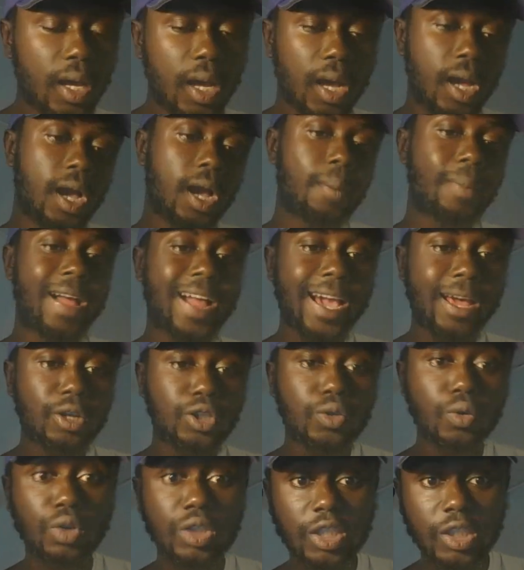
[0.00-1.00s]
I got
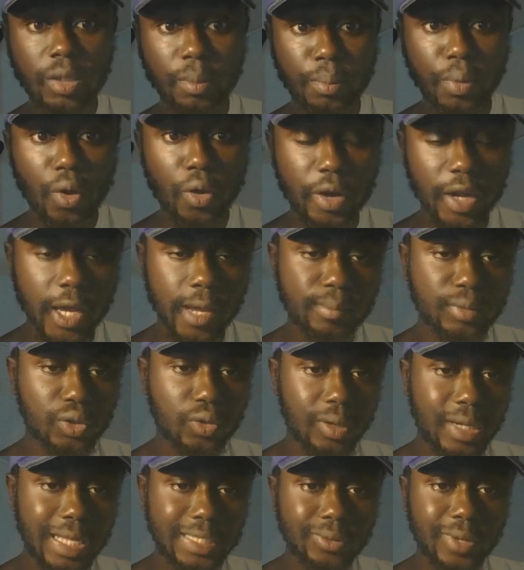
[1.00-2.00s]
us losing the ball game,
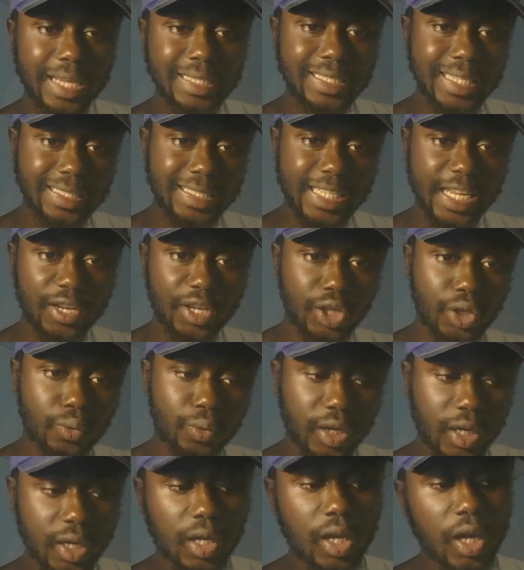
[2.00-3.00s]
so that's why I said
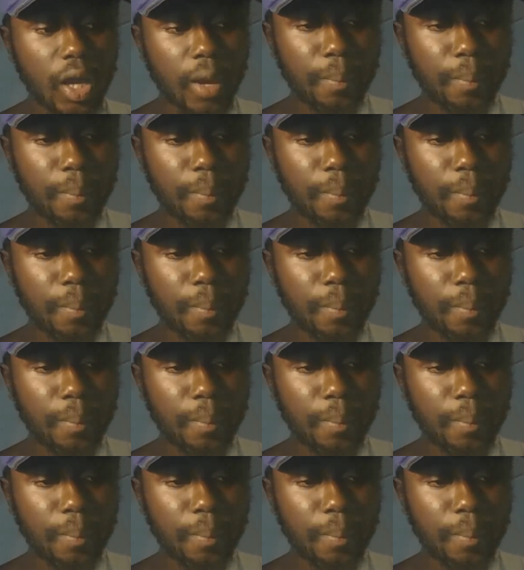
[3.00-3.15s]
10-3.